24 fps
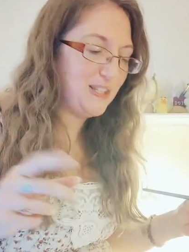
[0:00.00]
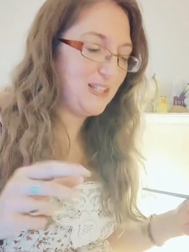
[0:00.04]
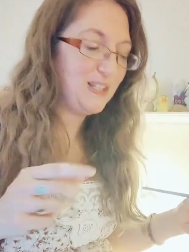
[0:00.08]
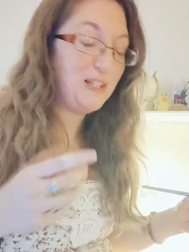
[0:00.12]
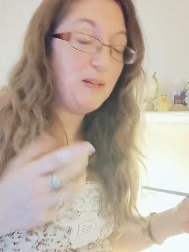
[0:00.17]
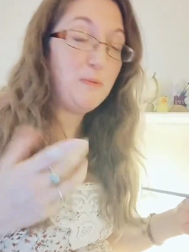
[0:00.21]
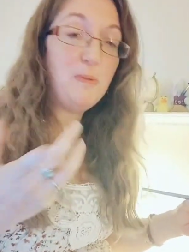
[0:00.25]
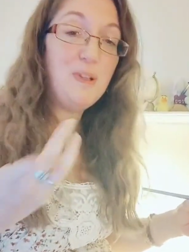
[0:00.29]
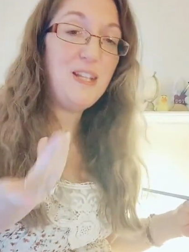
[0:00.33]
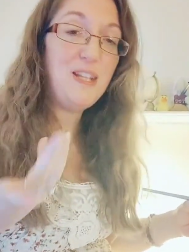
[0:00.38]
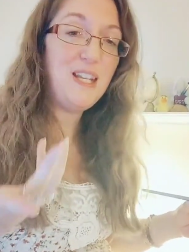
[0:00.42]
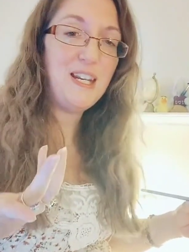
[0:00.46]
And
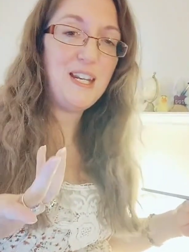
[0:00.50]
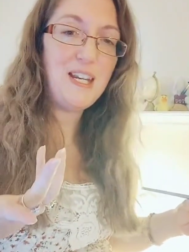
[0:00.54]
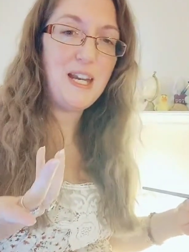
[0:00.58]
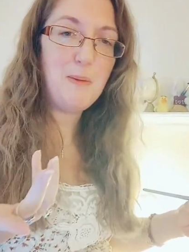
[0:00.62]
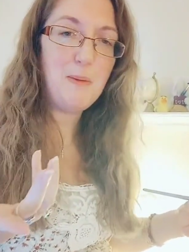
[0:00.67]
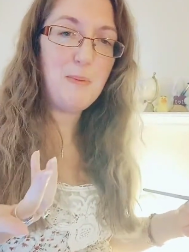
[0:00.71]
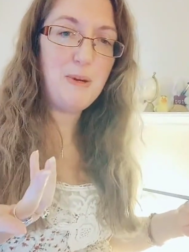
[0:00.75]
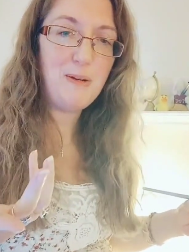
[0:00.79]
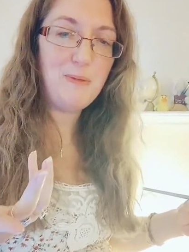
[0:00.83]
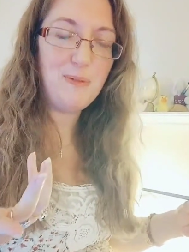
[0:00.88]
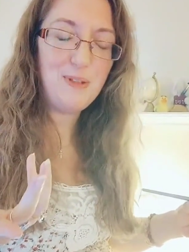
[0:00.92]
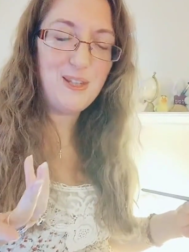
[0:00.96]
then when they came
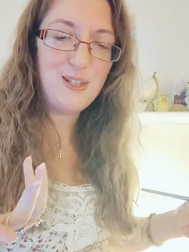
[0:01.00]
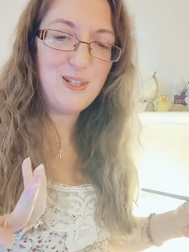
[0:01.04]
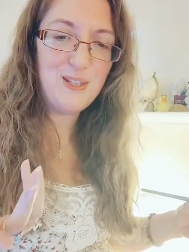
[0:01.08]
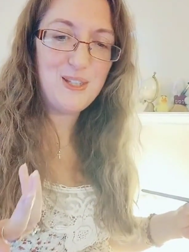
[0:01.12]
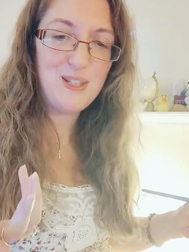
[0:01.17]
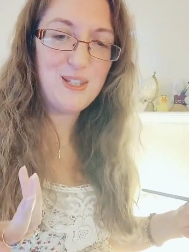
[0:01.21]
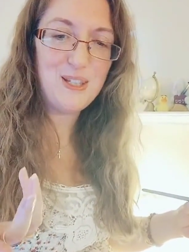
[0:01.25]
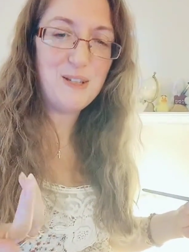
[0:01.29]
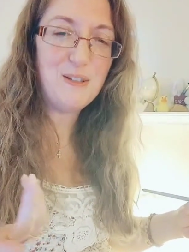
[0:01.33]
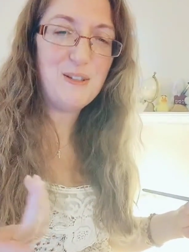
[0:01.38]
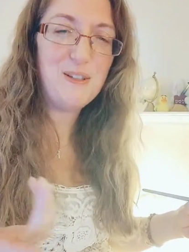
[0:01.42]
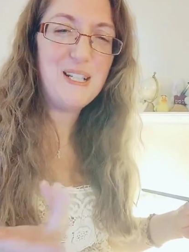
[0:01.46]
out with this
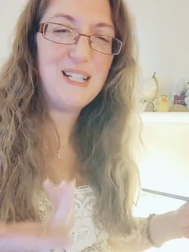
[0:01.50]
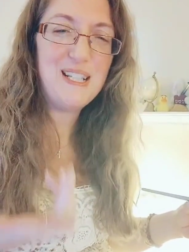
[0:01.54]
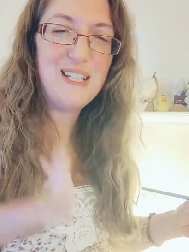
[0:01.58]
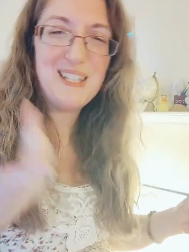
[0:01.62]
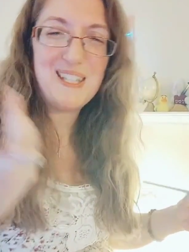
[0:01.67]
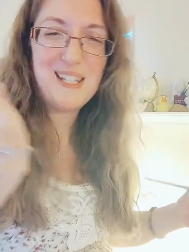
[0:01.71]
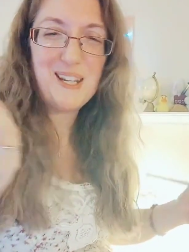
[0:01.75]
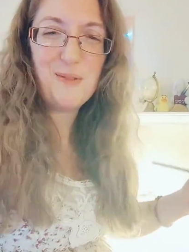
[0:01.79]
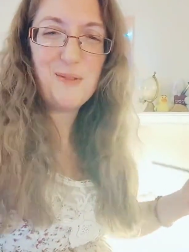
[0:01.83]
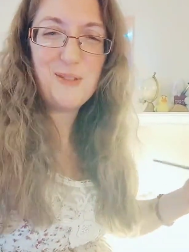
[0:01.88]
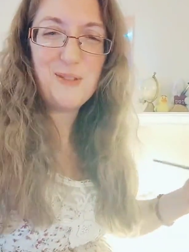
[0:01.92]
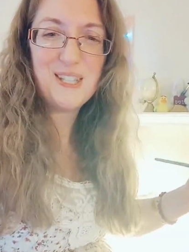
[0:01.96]
series,
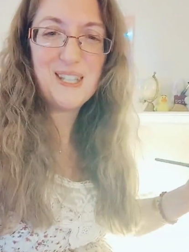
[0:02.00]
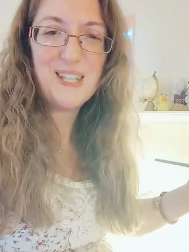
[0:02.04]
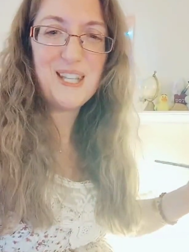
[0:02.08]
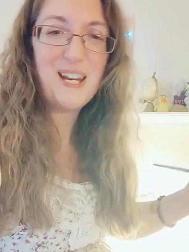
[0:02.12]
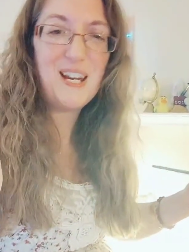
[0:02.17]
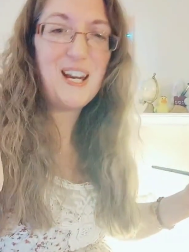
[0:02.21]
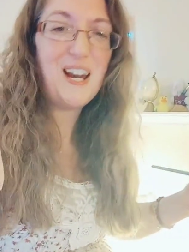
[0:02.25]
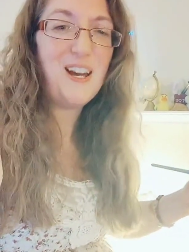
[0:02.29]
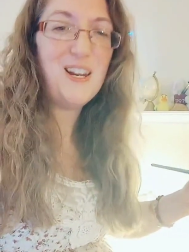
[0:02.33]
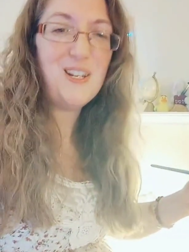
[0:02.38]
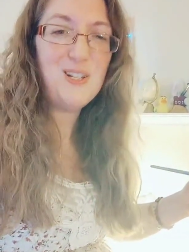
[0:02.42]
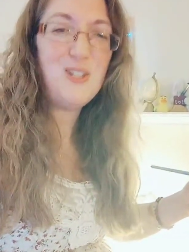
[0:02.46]
I was
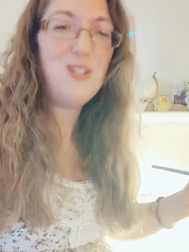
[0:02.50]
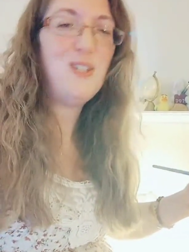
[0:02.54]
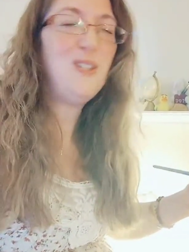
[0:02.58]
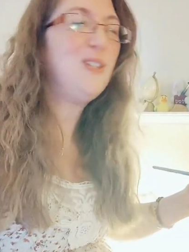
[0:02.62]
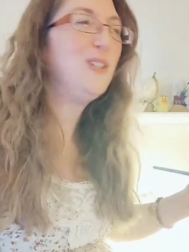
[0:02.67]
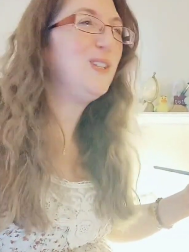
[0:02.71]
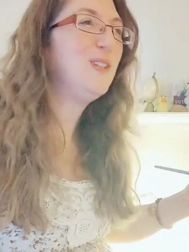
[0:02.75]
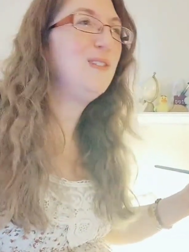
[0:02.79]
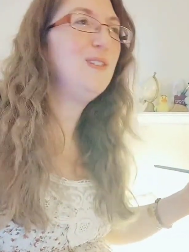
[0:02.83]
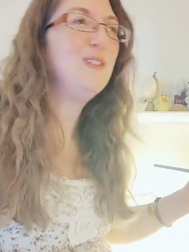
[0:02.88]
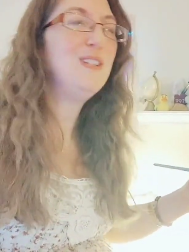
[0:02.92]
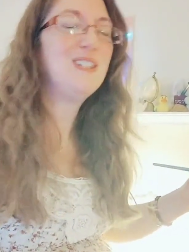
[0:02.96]
like, I should
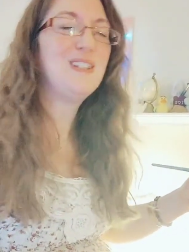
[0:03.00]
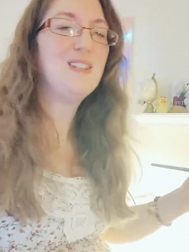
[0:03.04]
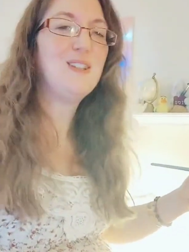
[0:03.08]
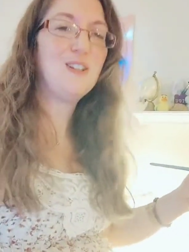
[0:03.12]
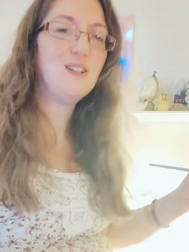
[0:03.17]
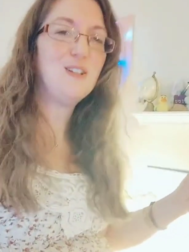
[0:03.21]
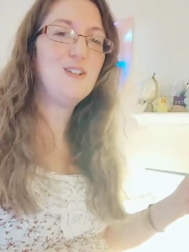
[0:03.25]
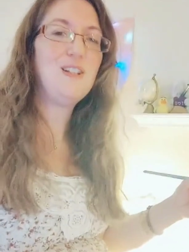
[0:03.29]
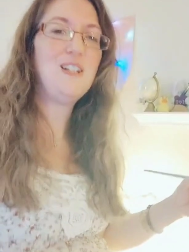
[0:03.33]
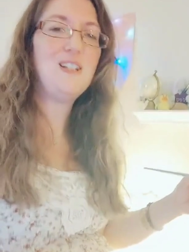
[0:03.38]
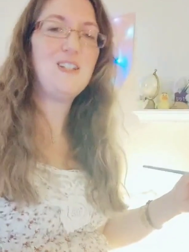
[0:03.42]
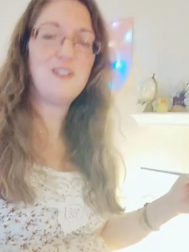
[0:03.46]
do a
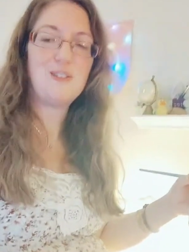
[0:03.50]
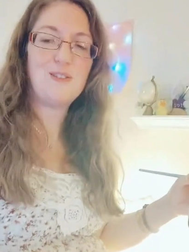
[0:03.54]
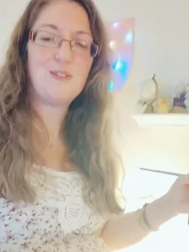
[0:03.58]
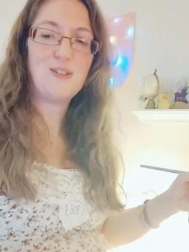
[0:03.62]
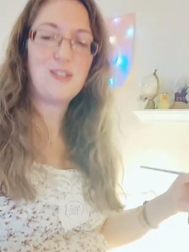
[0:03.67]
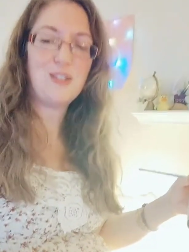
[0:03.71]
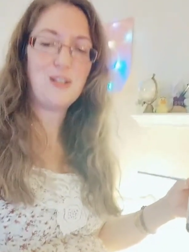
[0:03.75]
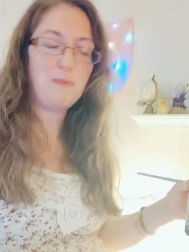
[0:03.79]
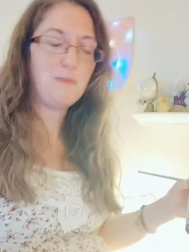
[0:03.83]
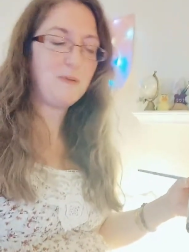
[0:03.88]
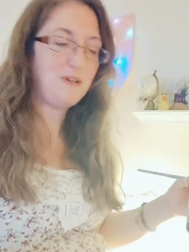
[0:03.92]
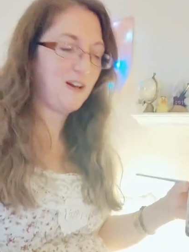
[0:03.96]
series of
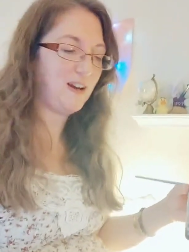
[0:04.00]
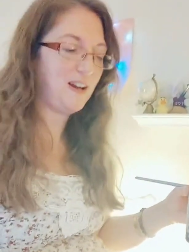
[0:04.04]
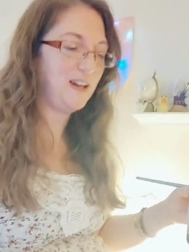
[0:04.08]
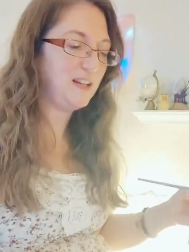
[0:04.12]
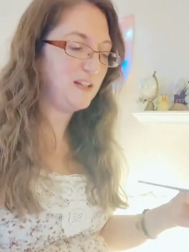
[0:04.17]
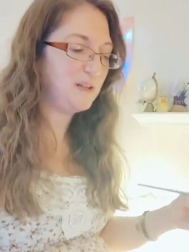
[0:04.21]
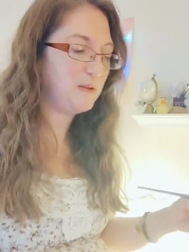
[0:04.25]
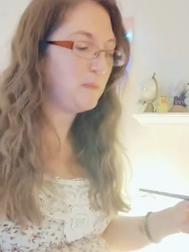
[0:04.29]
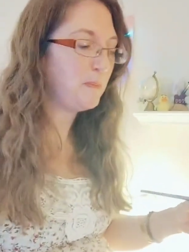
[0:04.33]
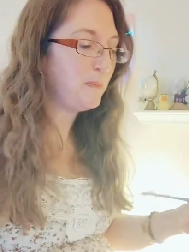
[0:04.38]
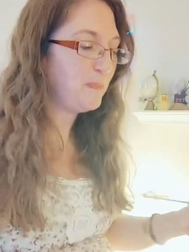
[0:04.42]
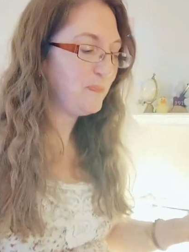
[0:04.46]
some
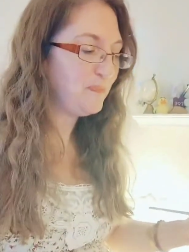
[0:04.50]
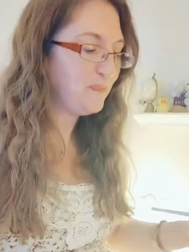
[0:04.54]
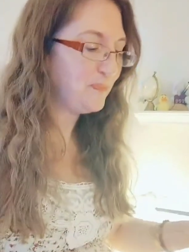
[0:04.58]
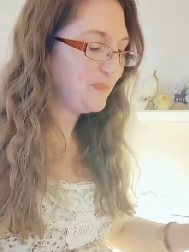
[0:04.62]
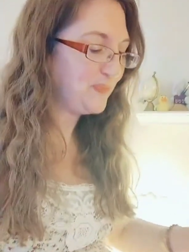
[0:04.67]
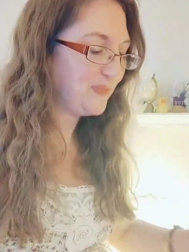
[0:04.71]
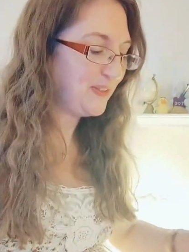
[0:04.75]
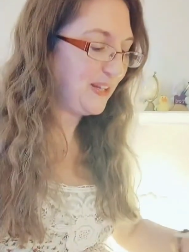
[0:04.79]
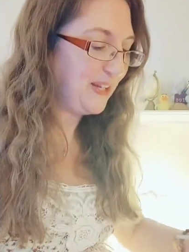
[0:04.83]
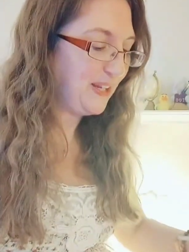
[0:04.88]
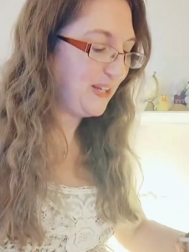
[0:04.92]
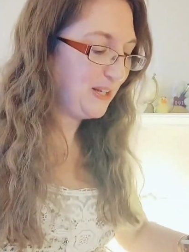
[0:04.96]
kind.
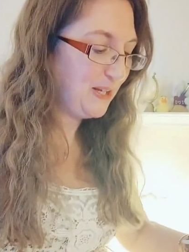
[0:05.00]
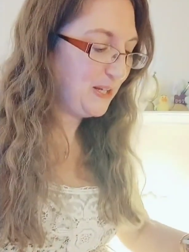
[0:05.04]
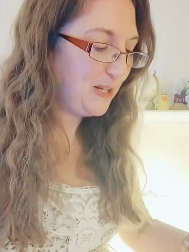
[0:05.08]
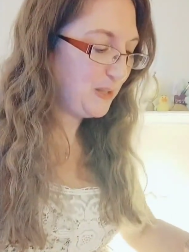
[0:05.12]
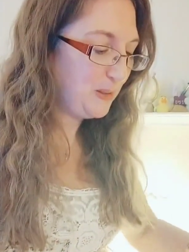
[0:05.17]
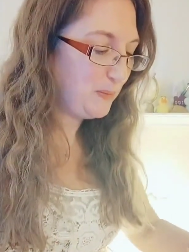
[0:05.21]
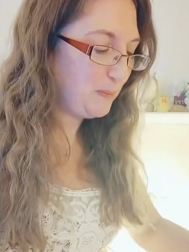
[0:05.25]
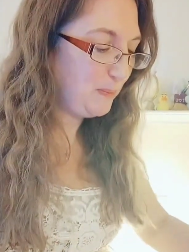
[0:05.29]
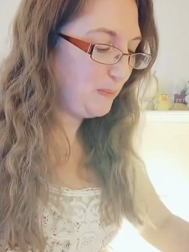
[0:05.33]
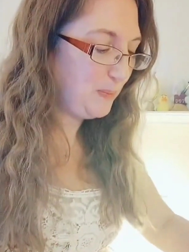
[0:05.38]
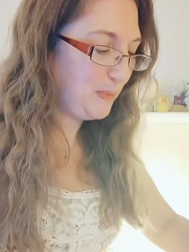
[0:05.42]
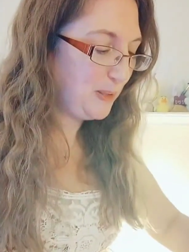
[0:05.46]

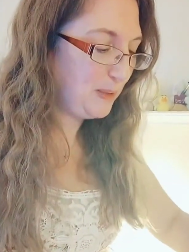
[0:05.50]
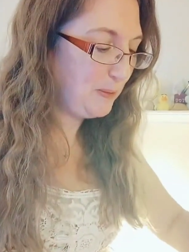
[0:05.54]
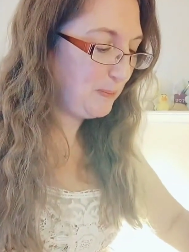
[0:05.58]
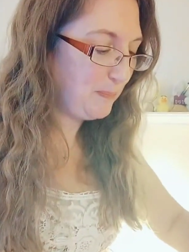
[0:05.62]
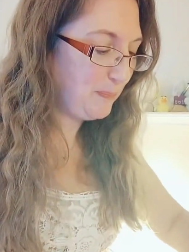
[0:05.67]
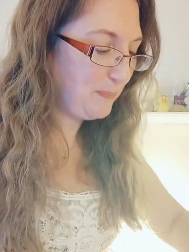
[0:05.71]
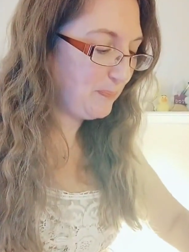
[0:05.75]
But